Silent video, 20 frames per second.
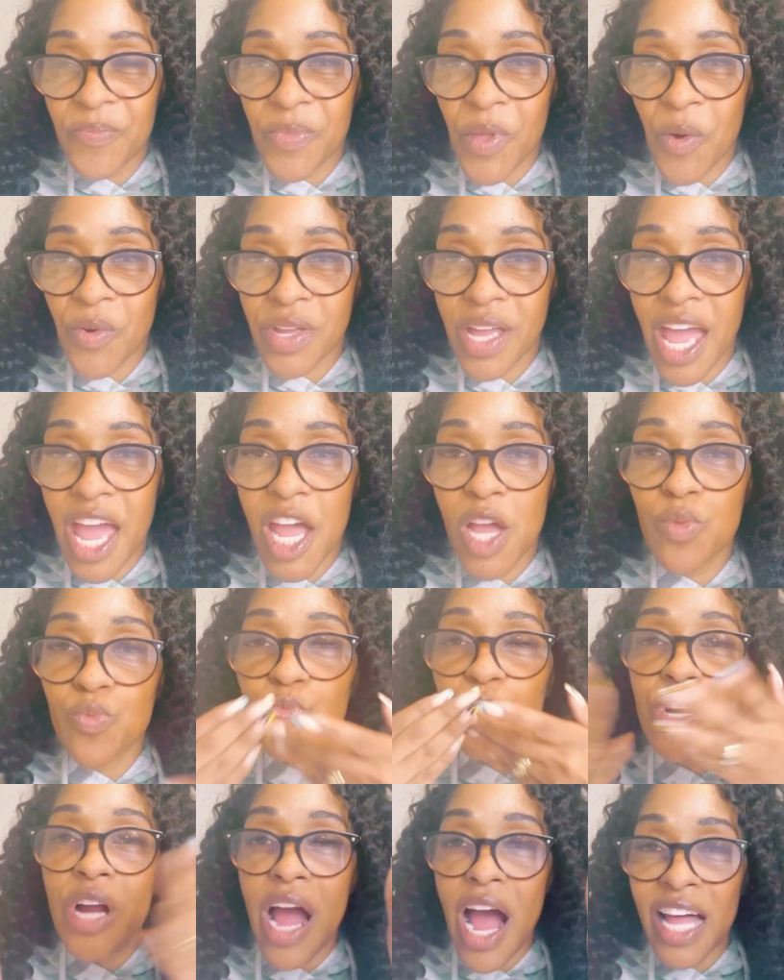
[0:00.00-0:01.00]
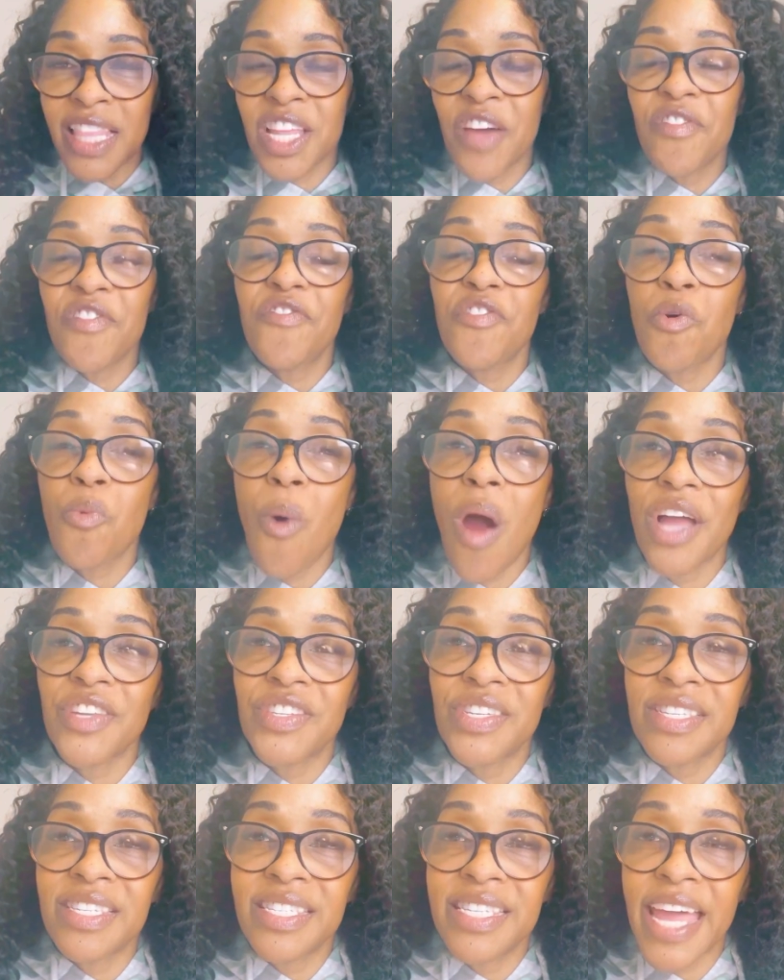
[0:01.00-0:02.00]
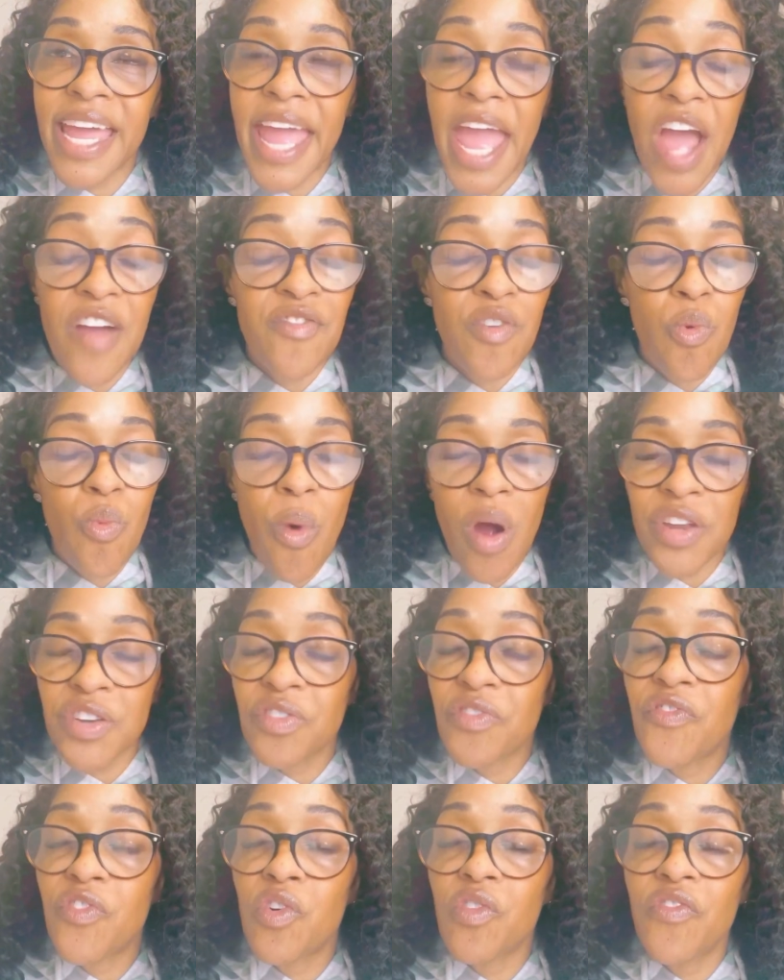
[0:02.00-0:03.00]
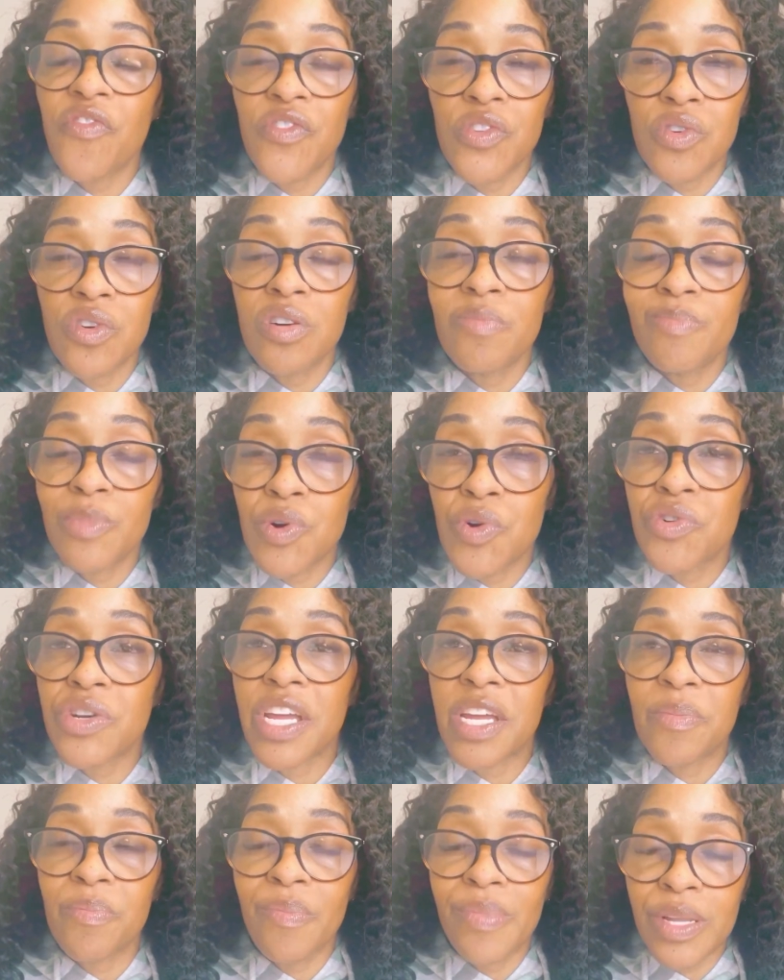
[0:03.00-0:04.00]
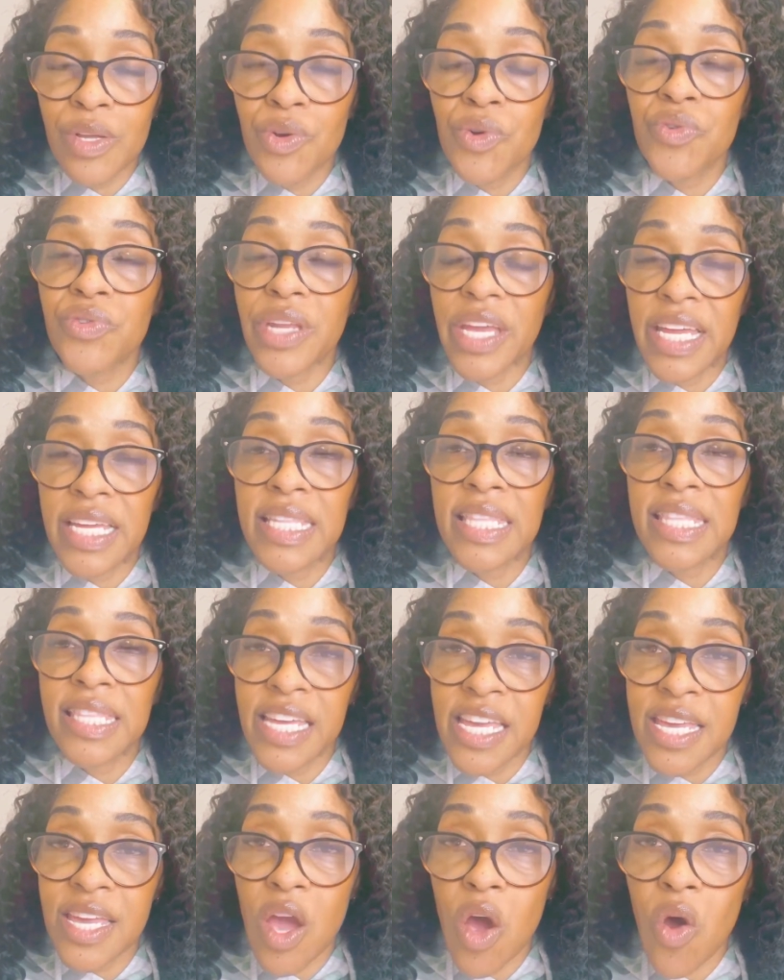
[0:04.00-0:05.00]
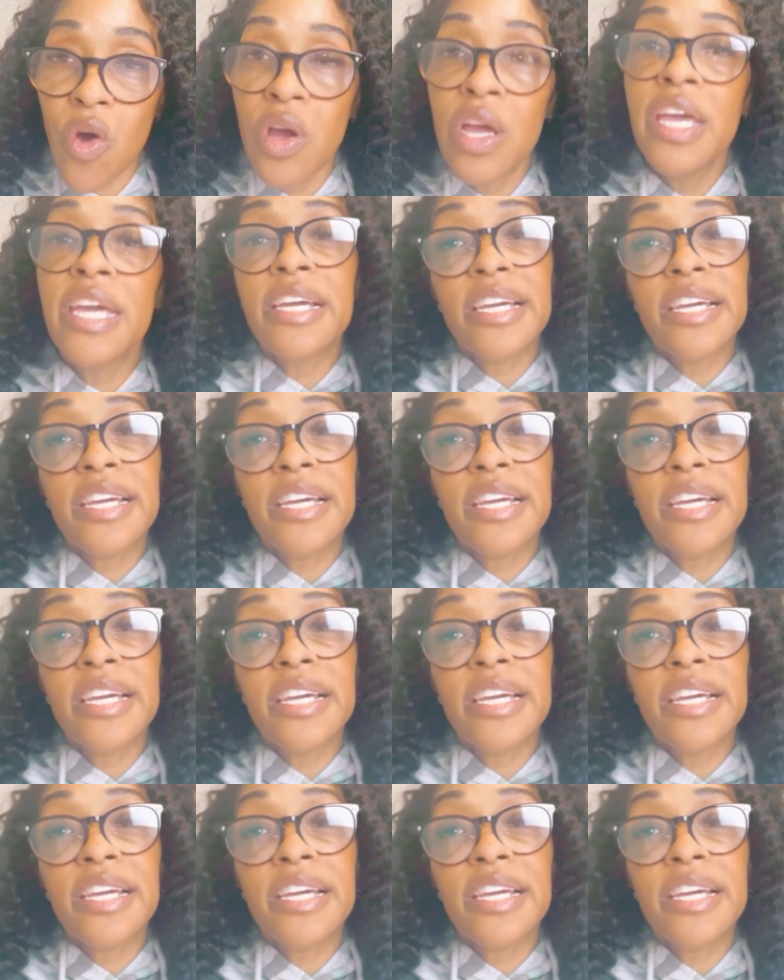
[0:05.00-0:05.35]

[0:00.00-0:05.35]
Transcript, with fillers: Okay, I love you for watching today. Have a wonderful full moon and bloom and Leo.